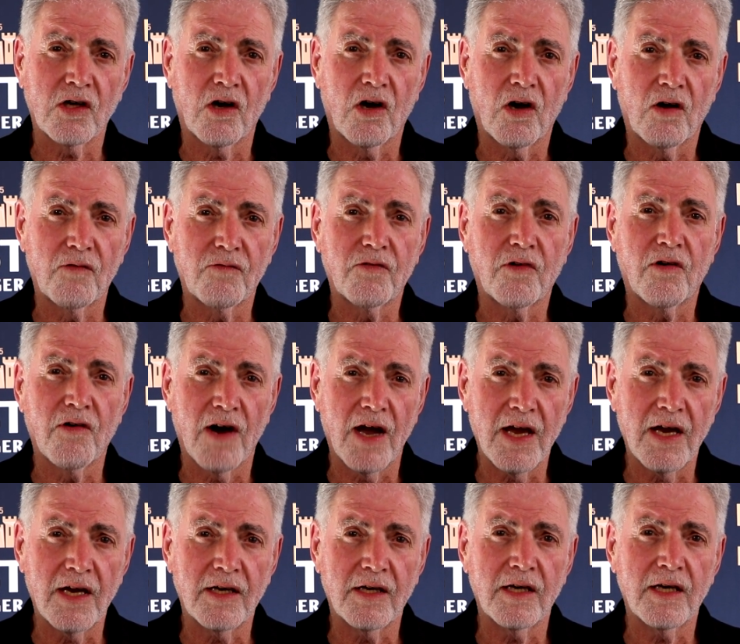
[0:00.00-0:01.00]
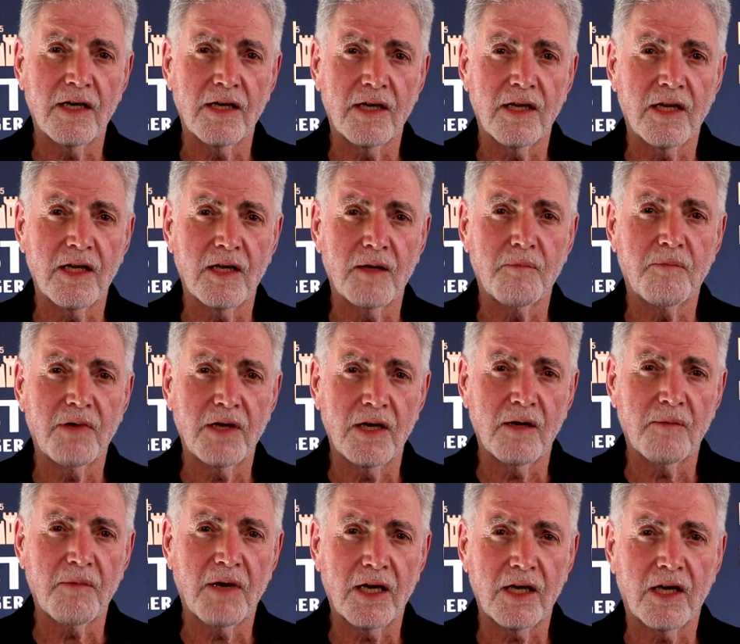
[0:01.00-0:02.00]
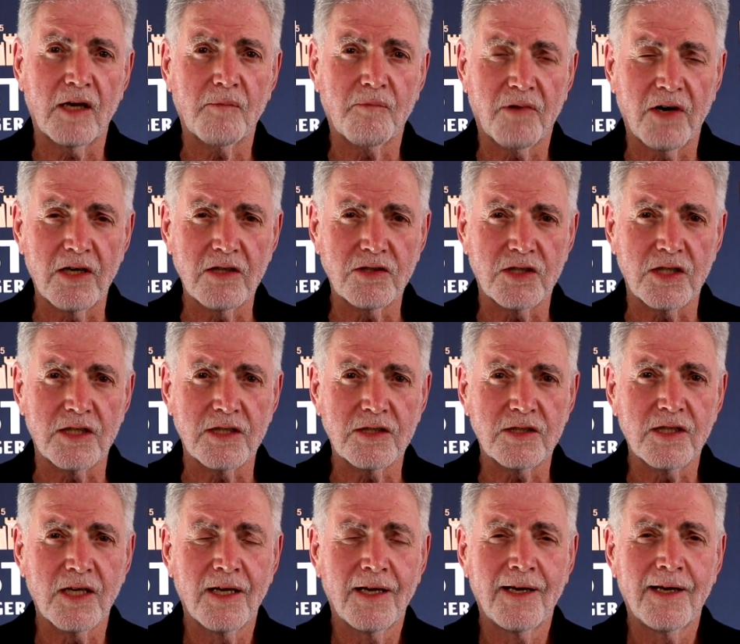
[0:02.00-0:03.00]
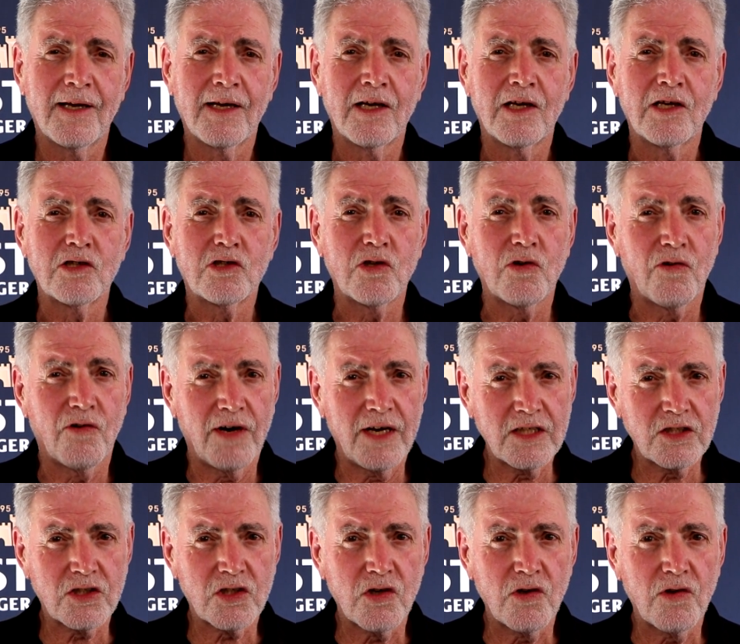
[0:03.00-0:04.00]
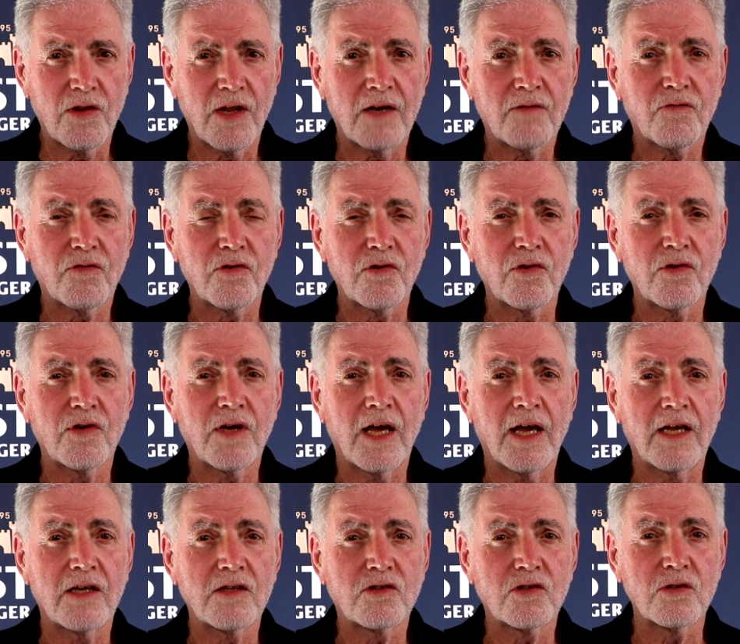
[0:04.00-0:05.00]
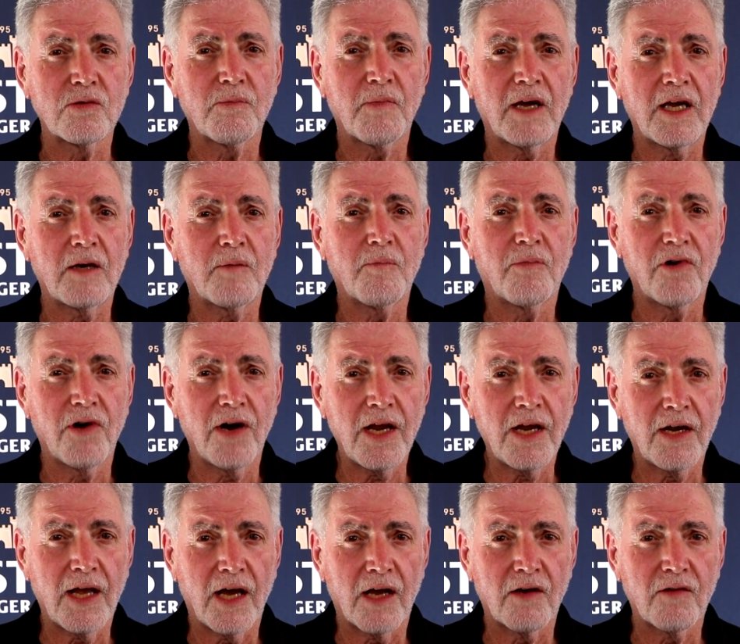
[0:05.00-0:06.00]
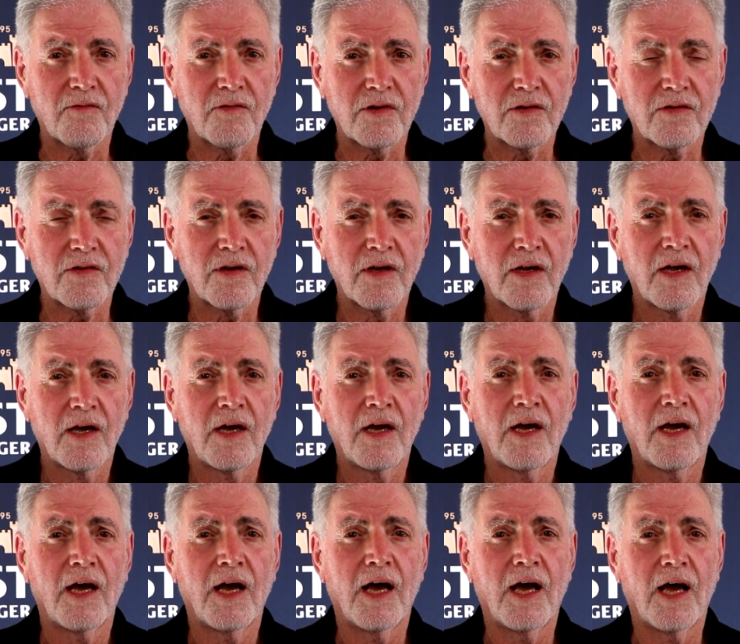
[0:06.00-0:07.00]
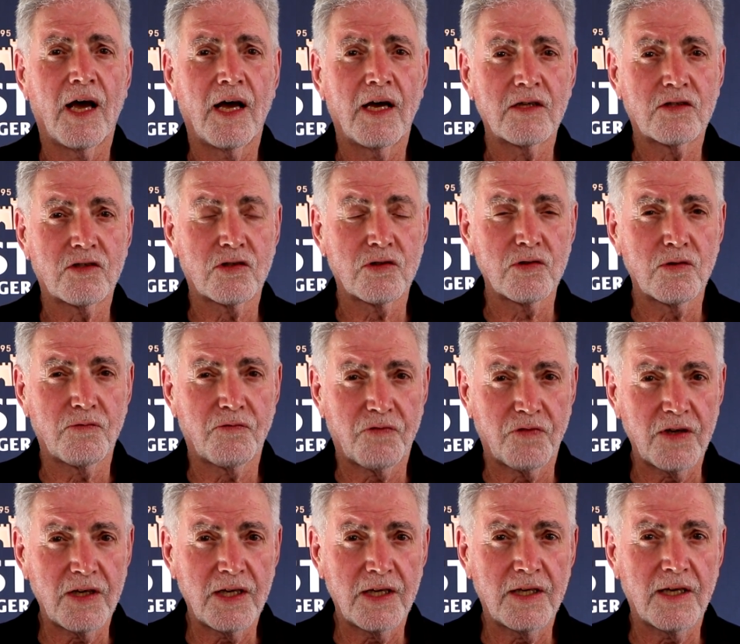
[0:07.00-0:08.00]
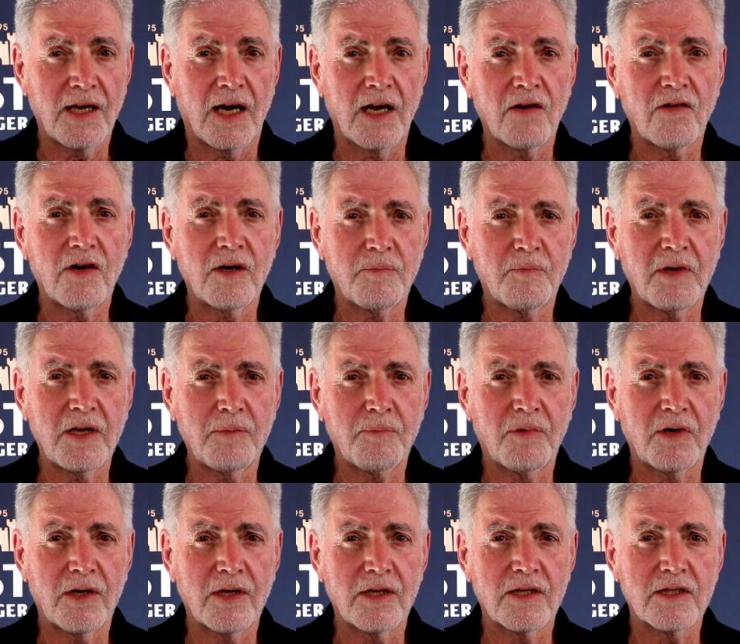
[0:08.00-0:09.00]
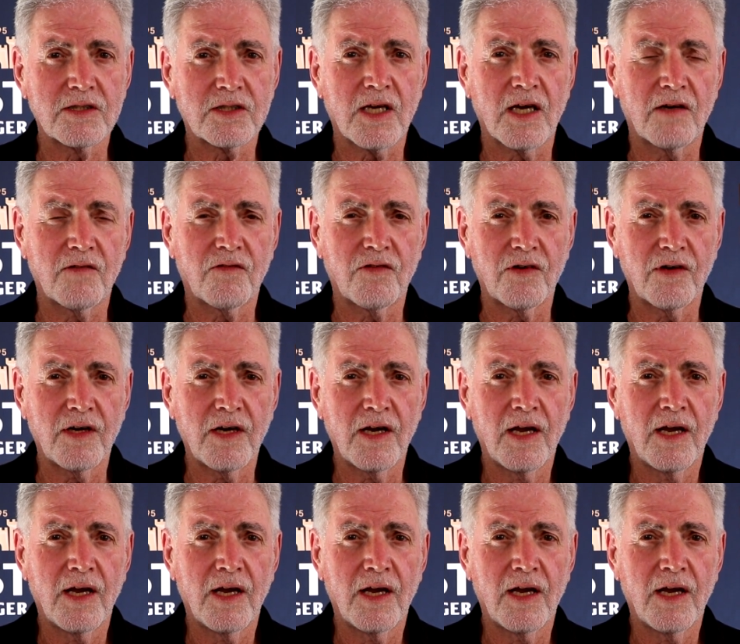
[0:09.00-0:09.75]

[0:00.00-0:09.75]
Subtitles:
of grain in the beer making process, to rescue that food and to make bread out of it, to feed hungry people in this country,